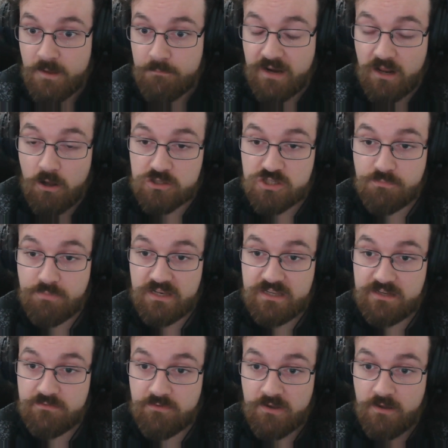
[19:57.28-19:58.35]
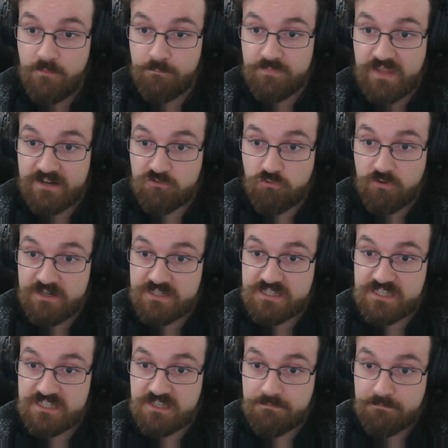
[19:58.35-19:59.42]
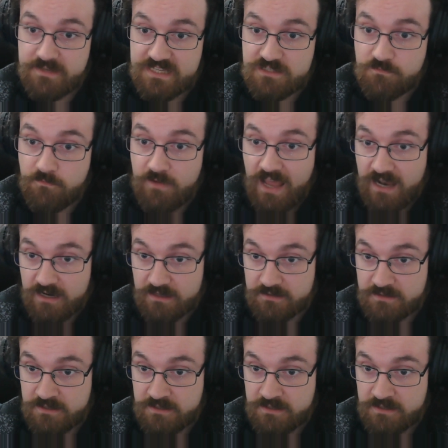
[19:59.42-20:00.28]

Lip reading: but I also believe that criticism is valid,